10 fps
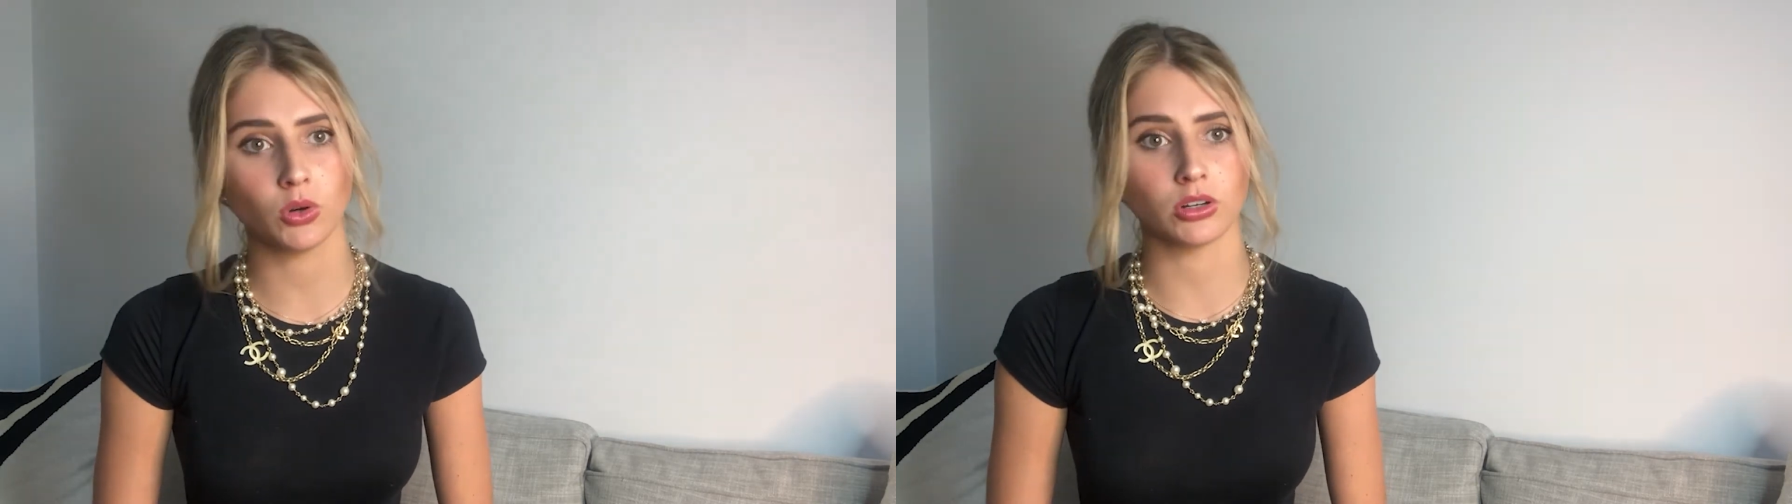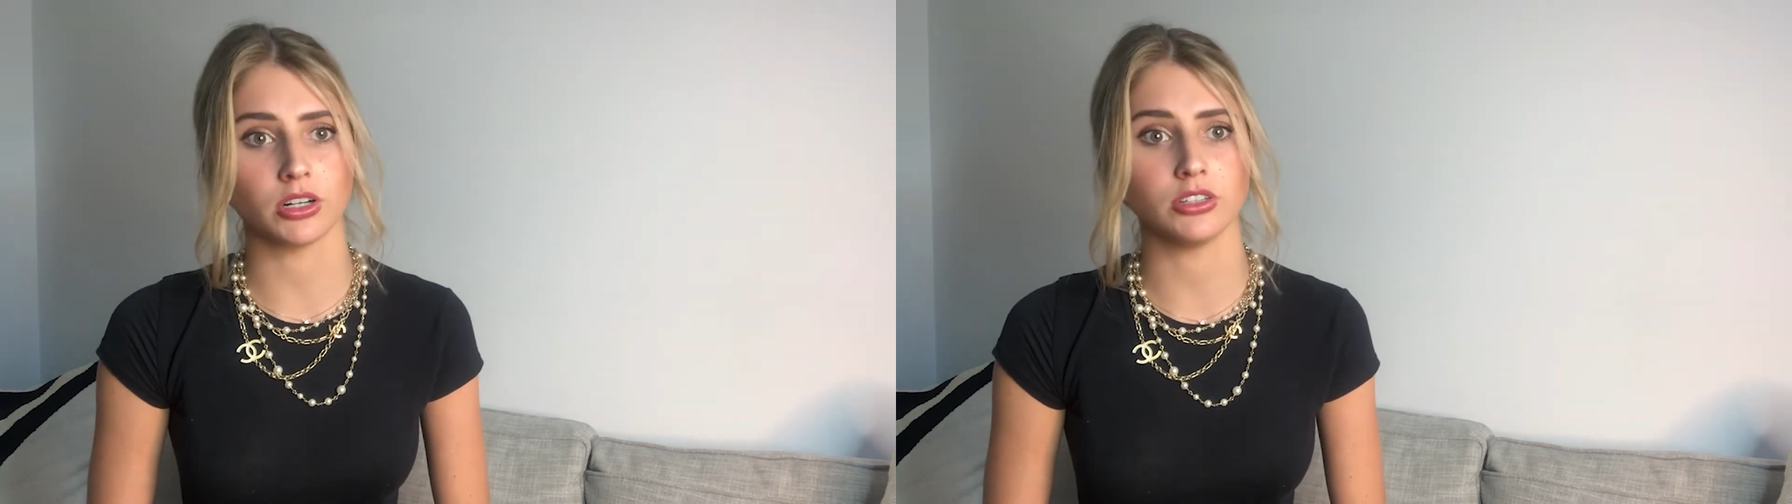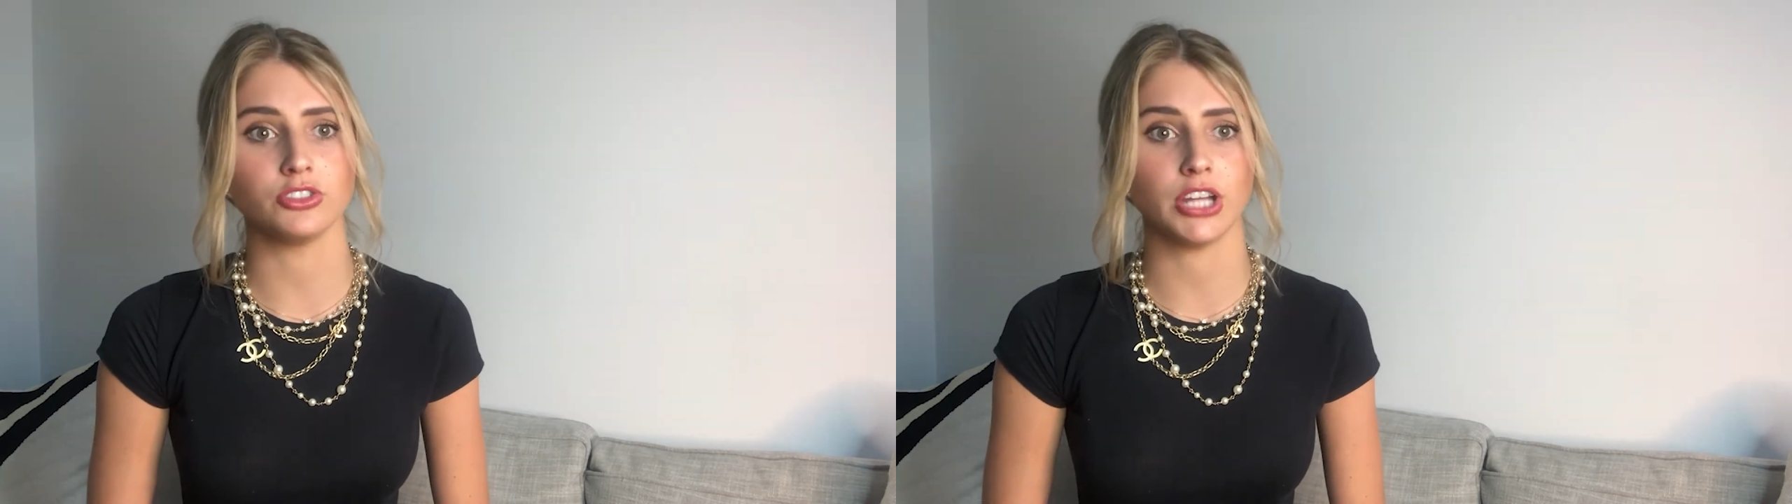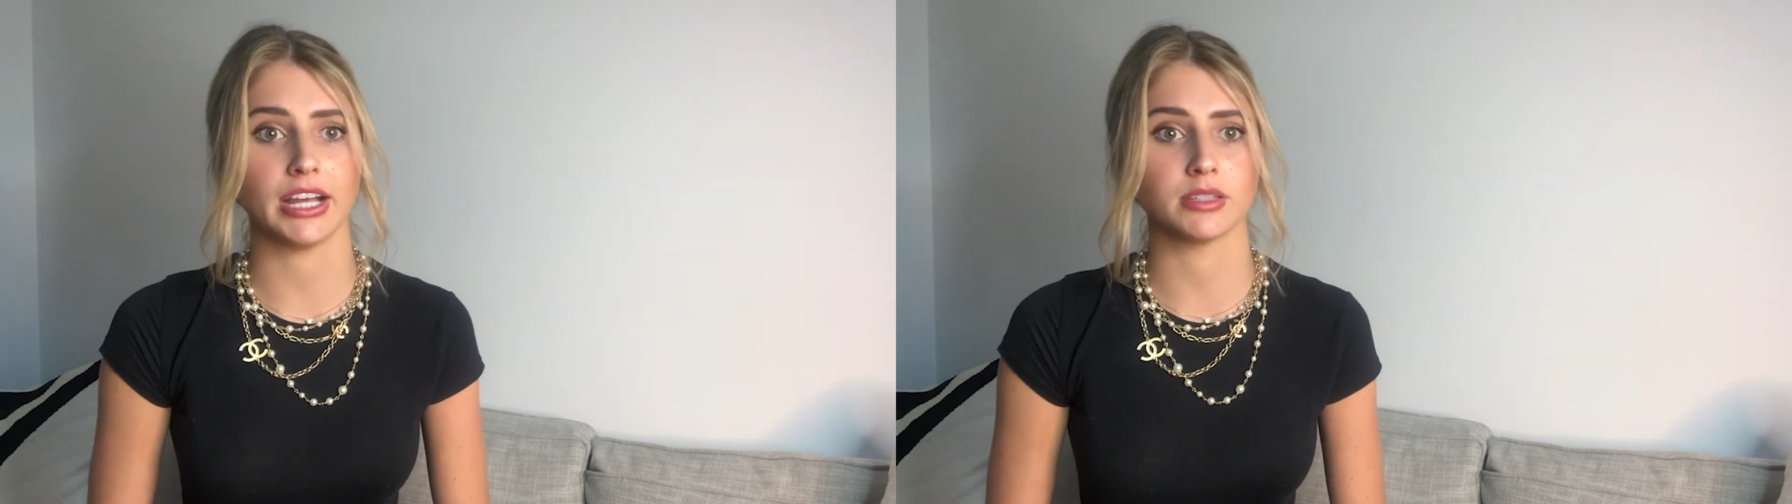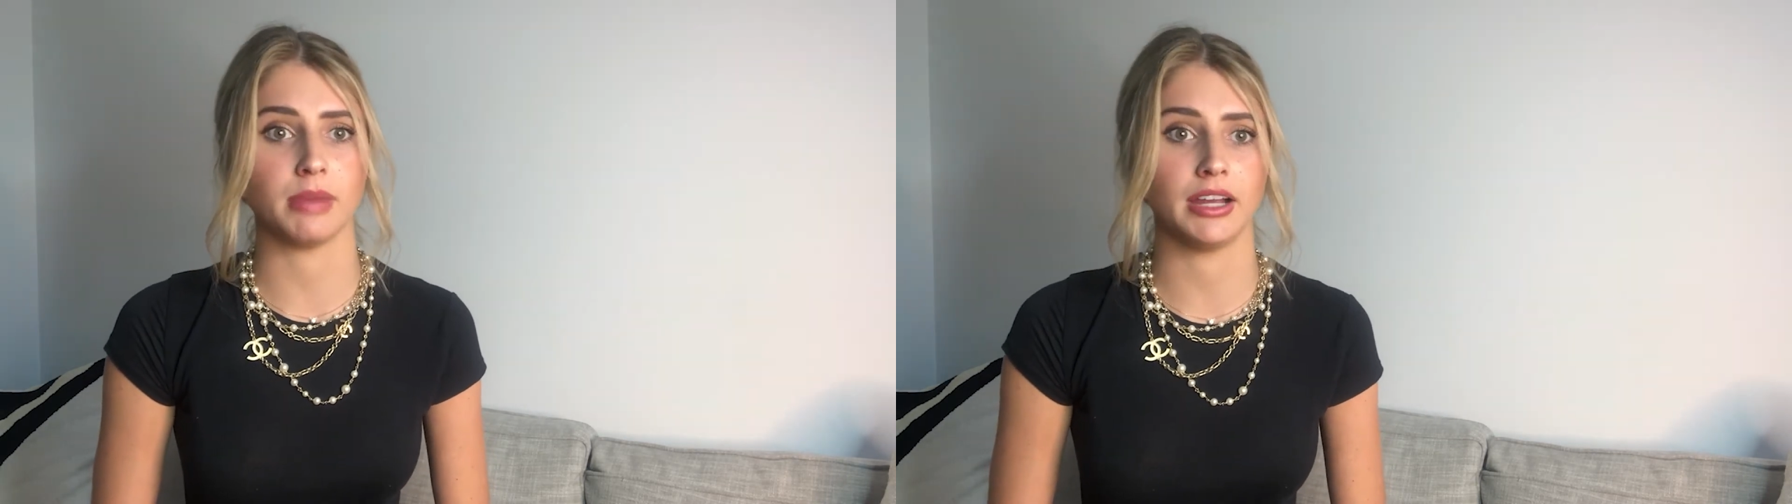Fourth
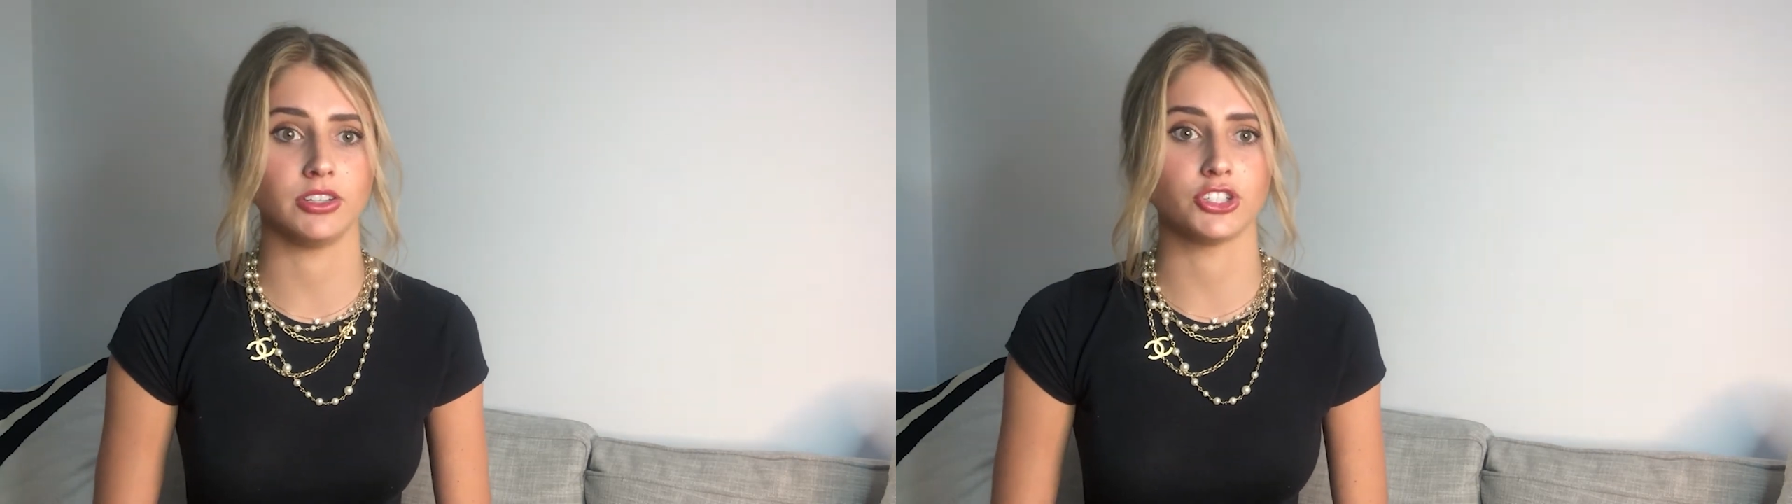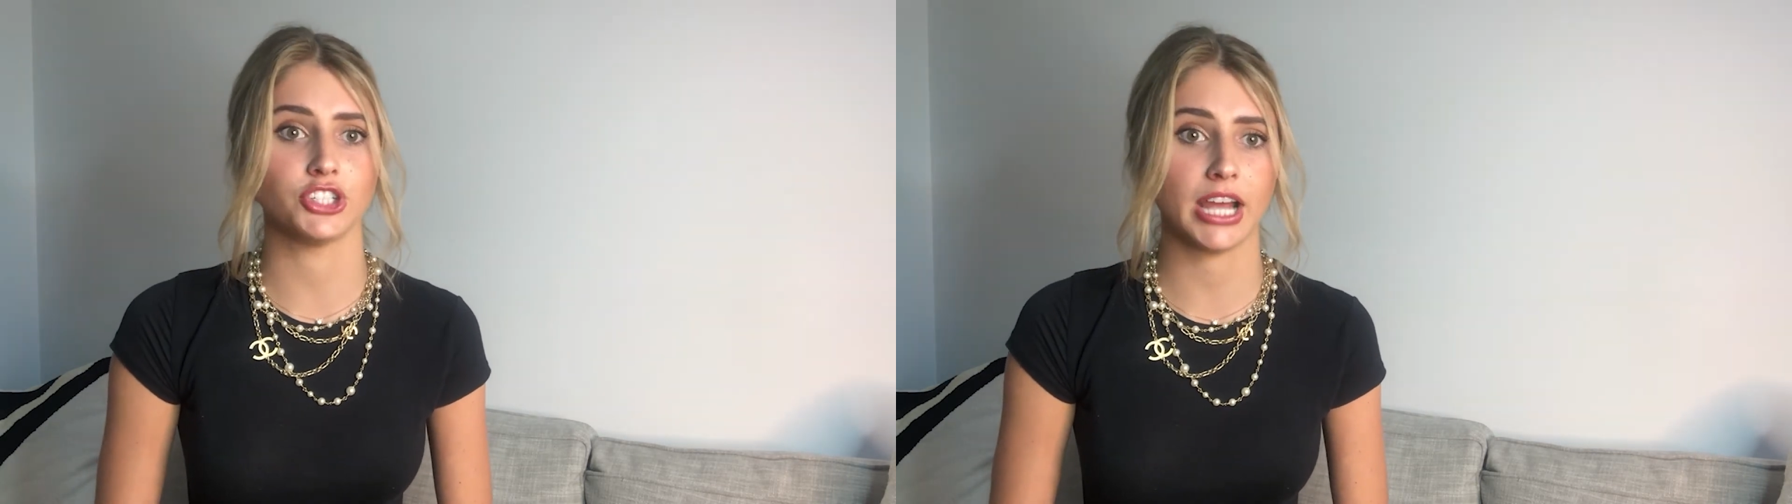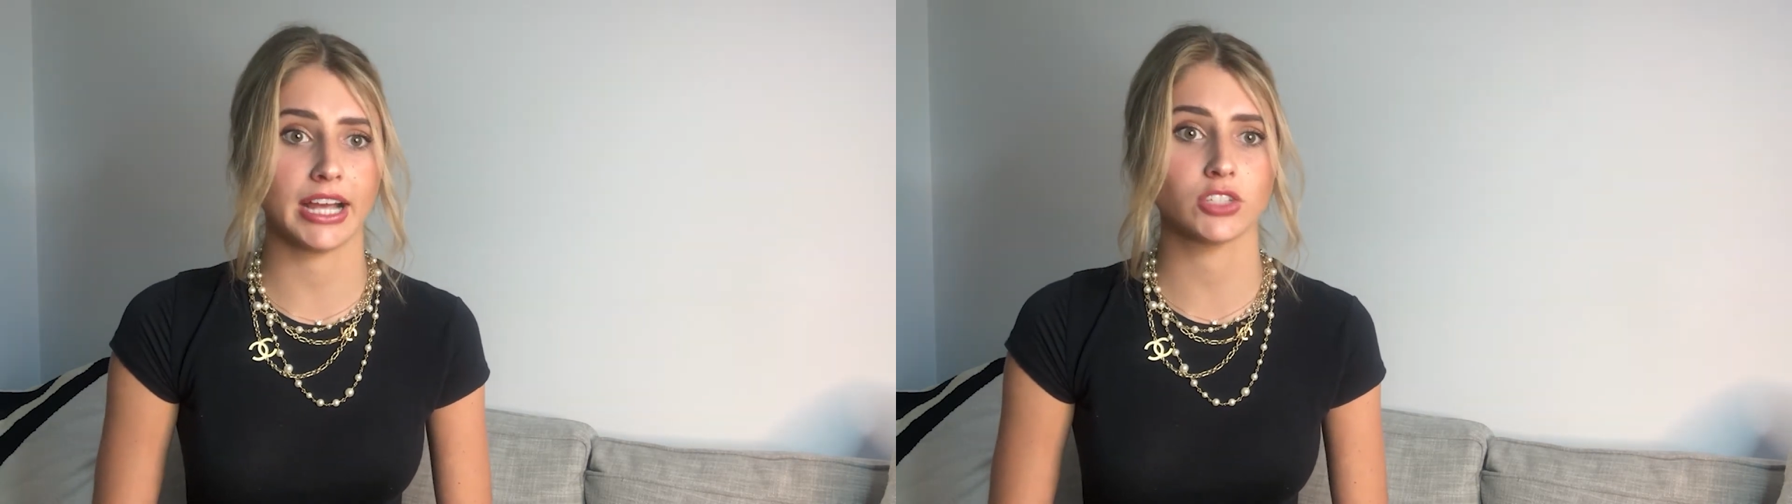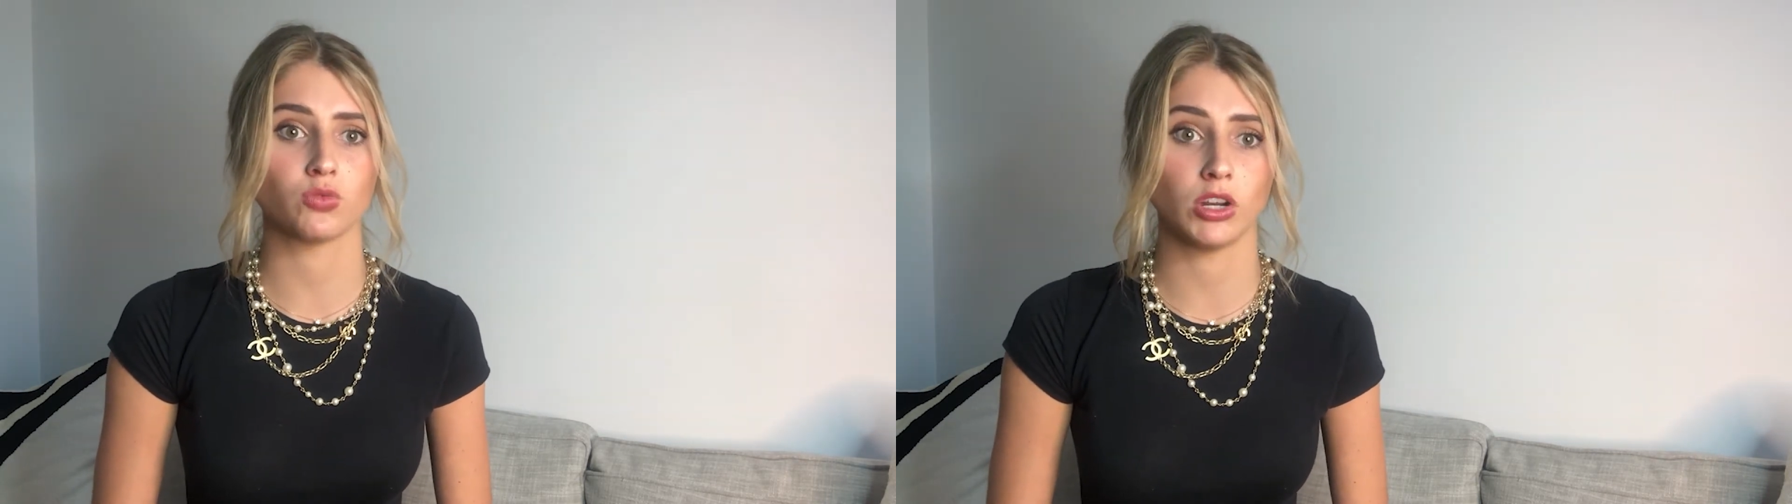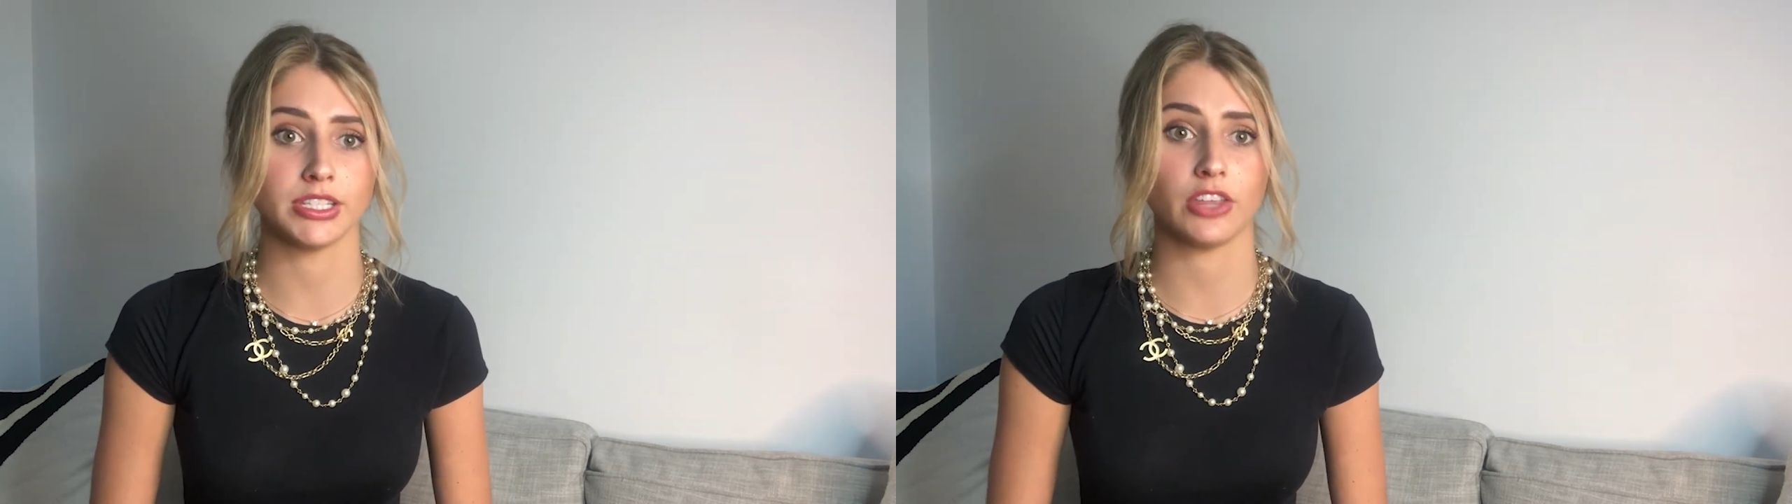quarter, Jags Miles
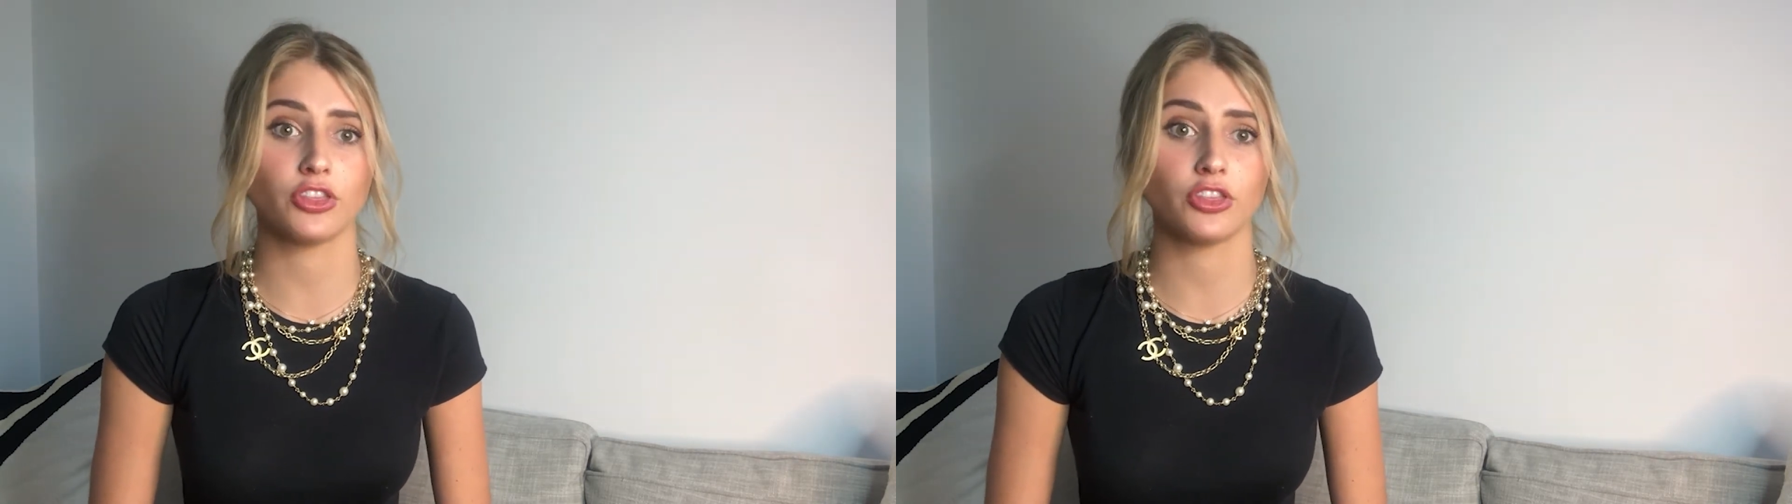Jacks